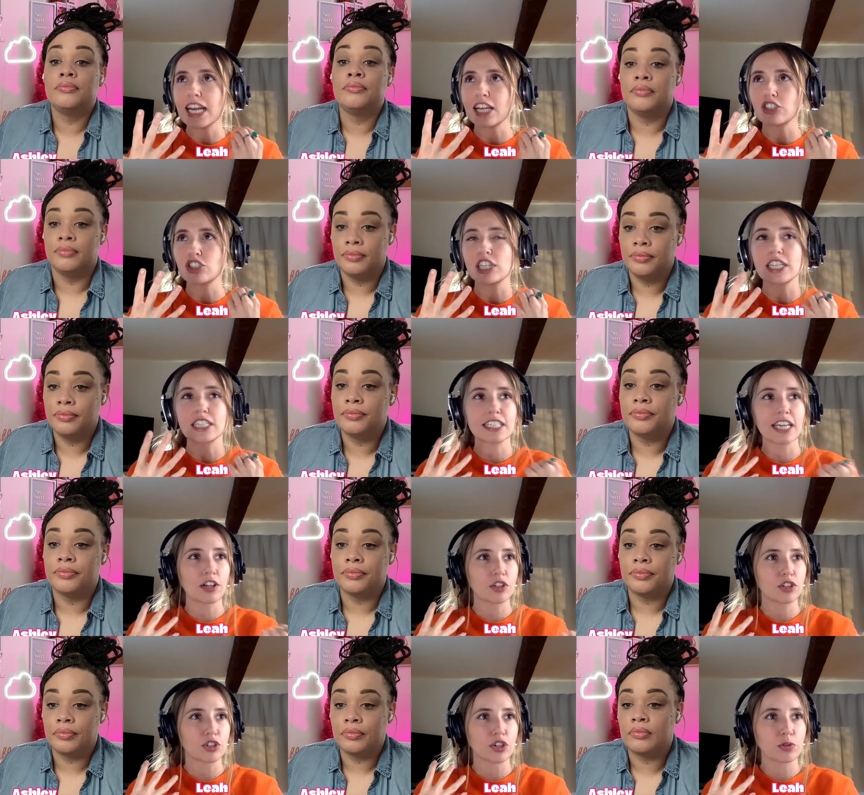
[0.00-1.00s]
Speaker 1: and as she can
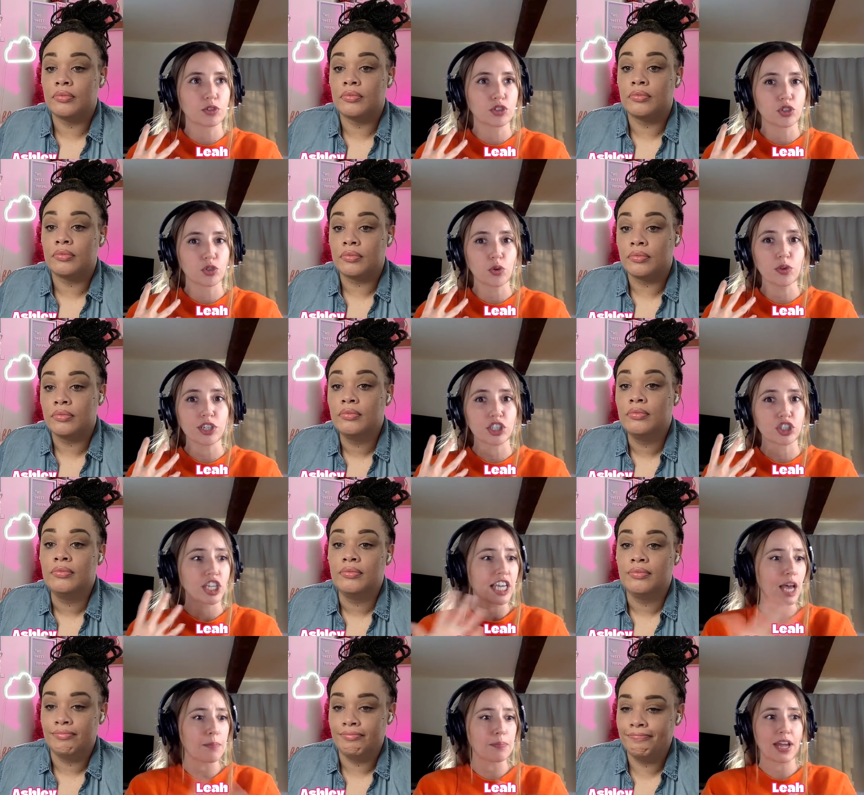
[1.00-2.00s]
tell her own story, she
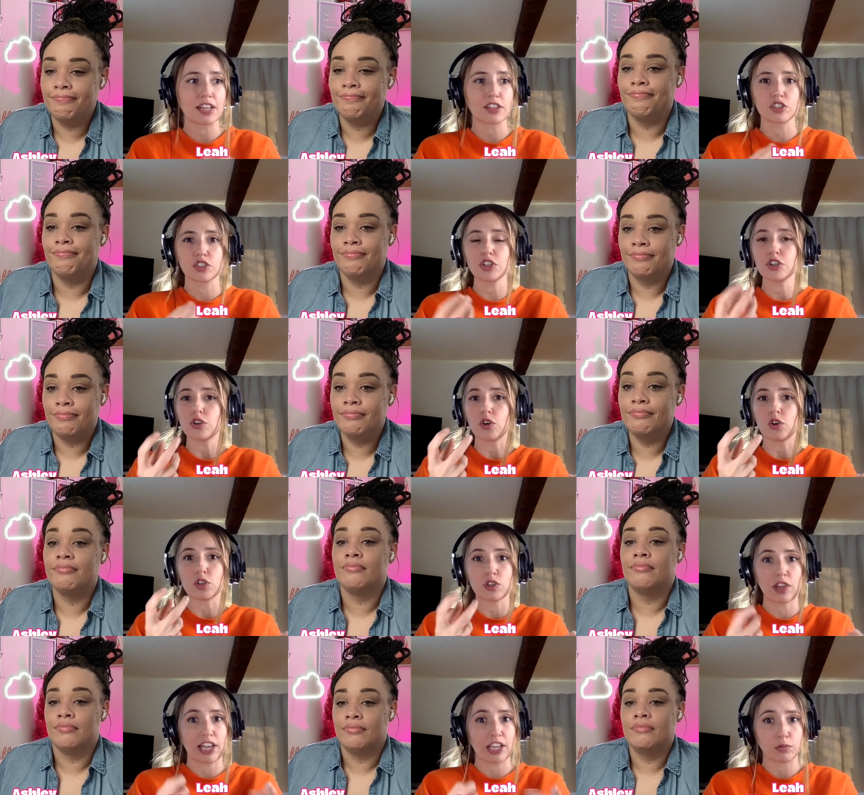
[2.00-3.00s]
kept that
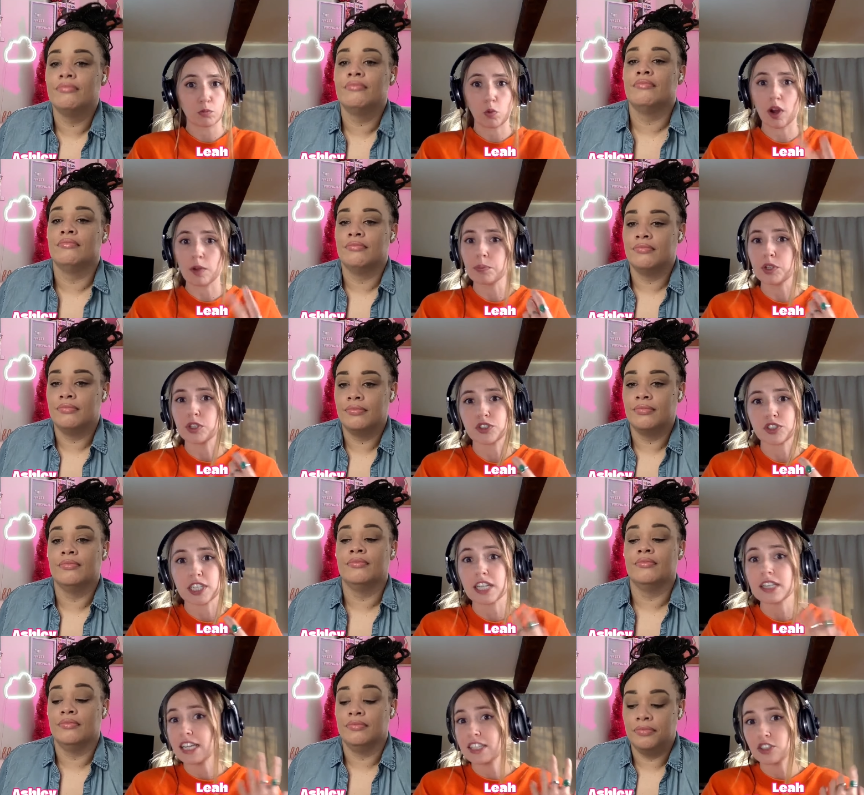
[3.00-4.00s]
circle like one person,
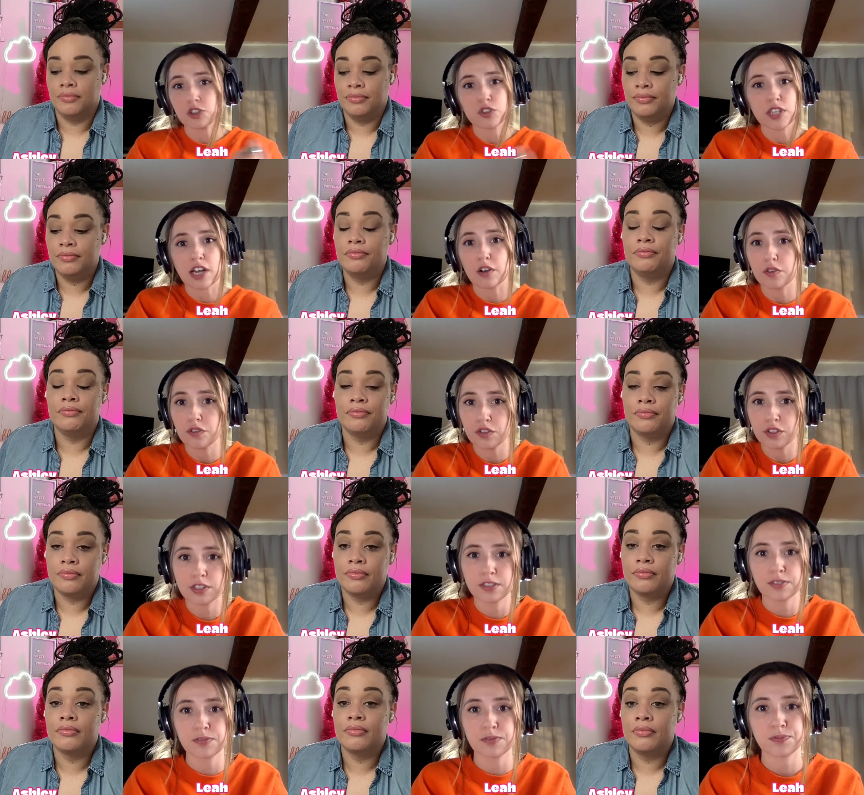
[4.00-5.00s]
and that's herself.
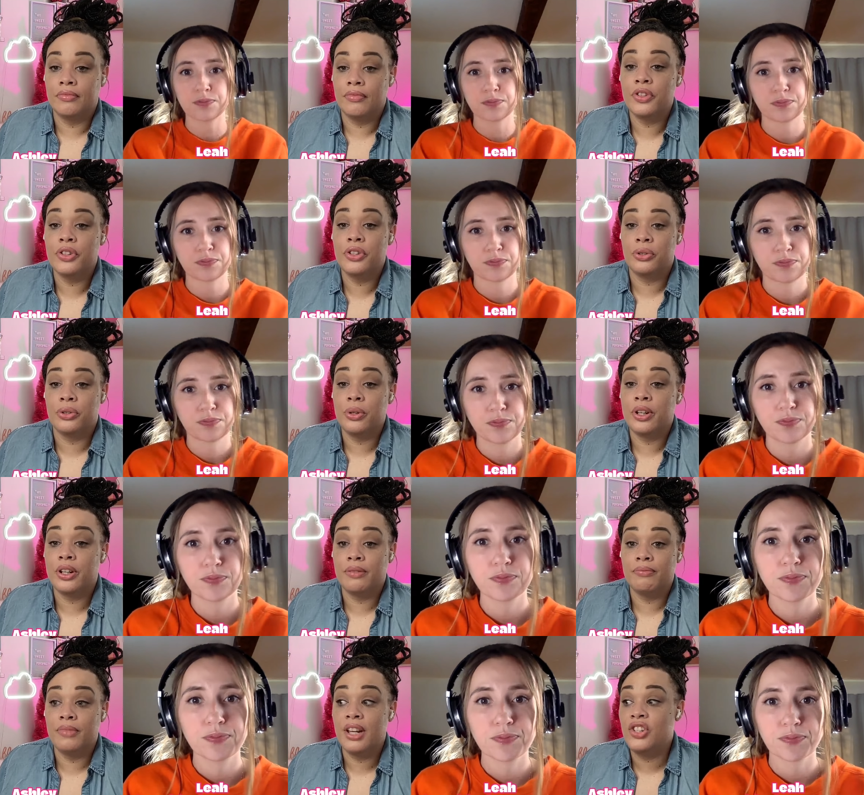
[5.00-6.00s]

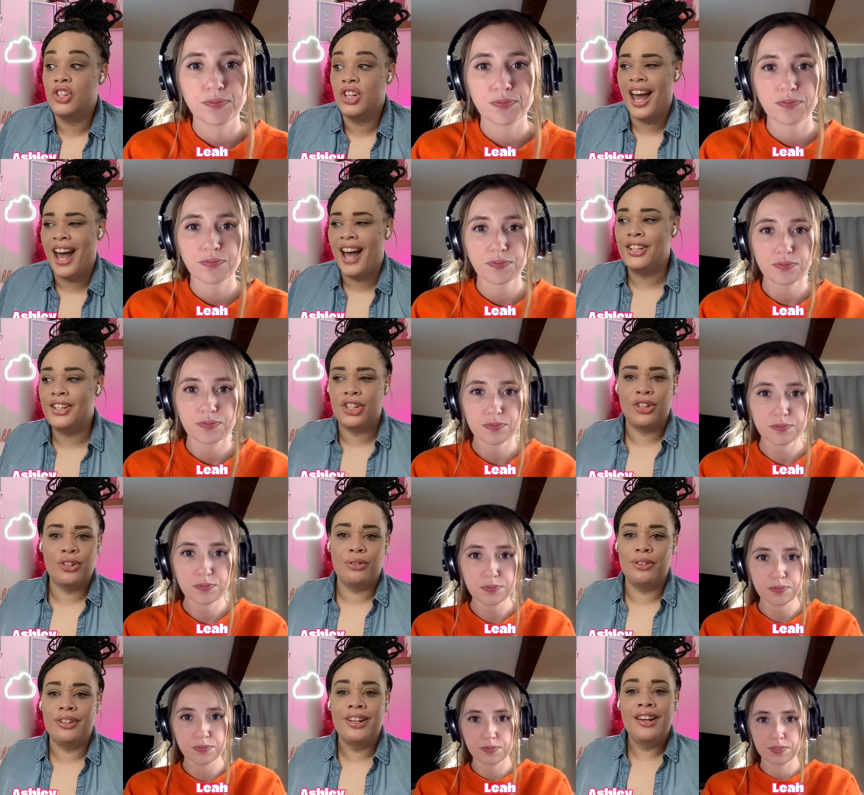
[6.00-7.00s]
Speaker 2: Sure. And she had
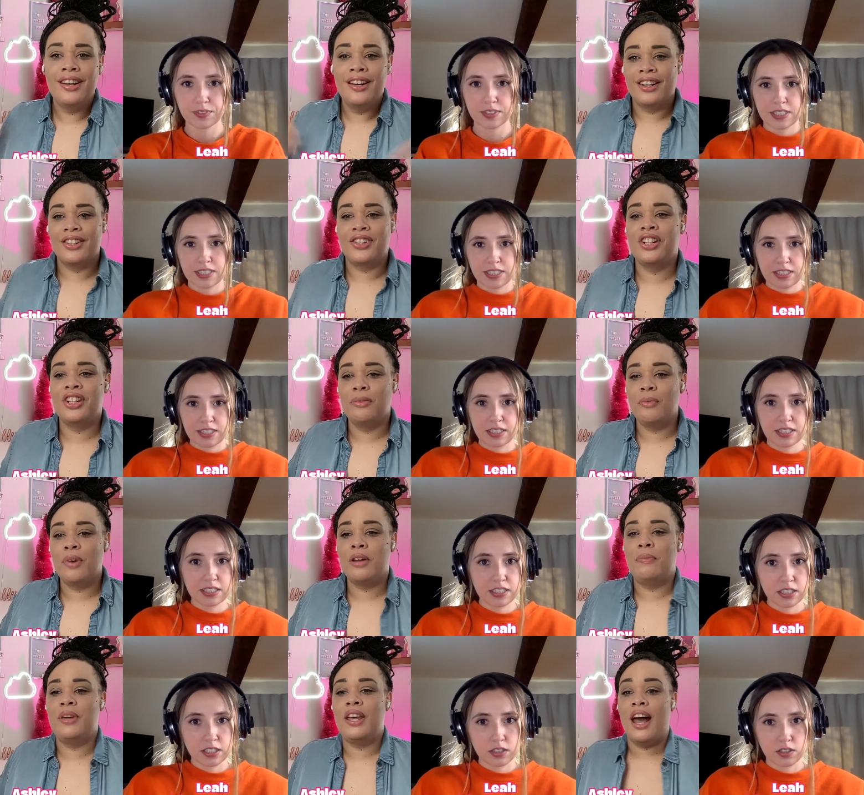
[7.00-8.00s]
to because she
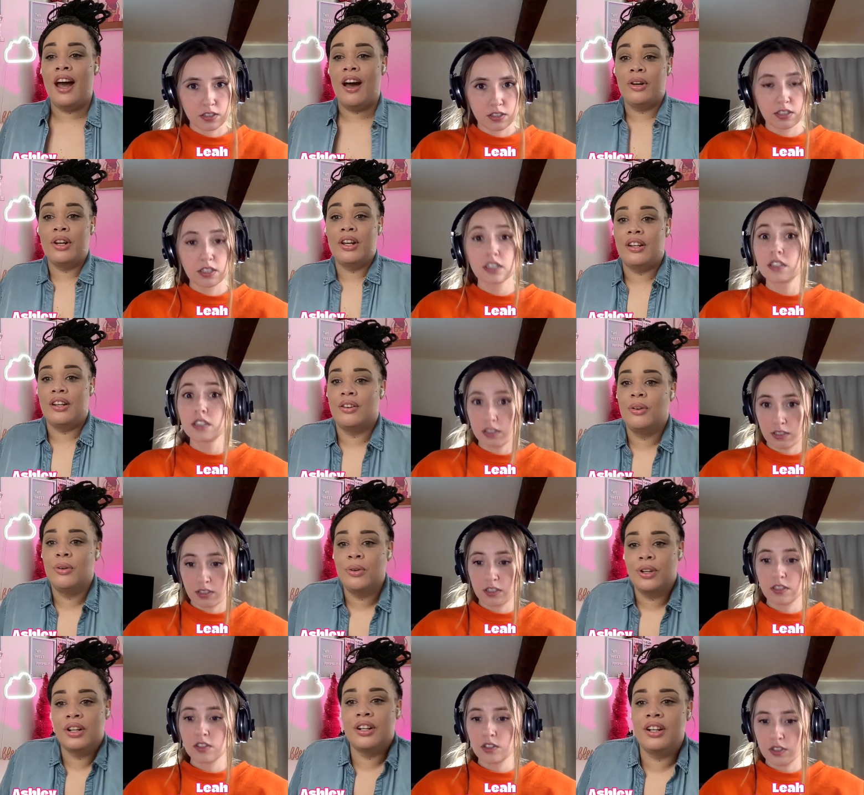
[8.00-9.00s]
didn't want to be outed
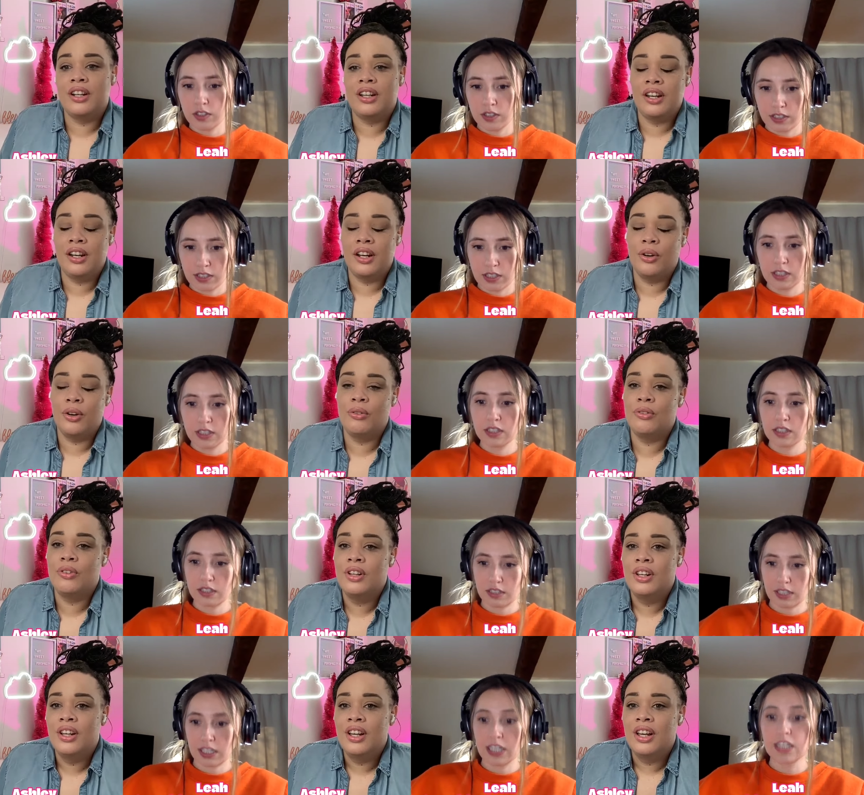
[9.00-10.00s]
or, you
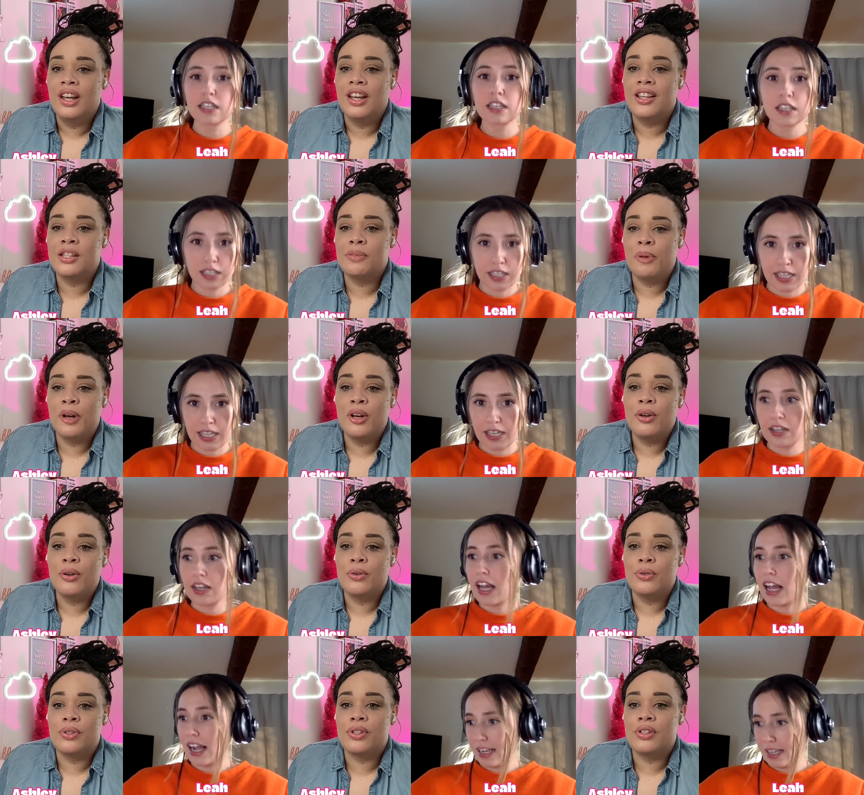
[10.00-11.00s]
know,
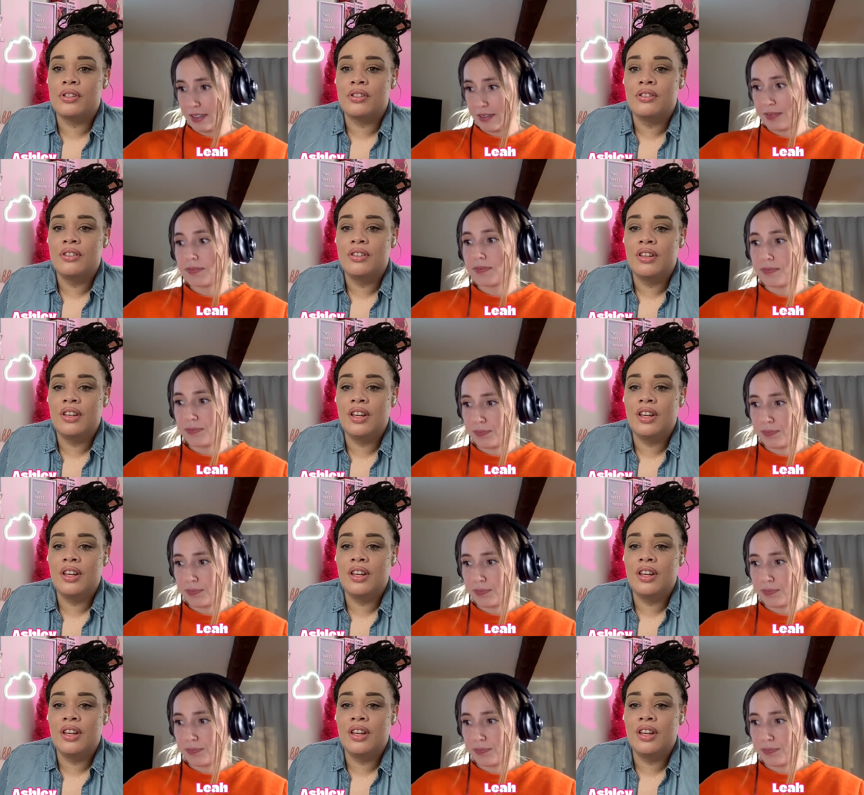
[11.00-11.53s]
exposed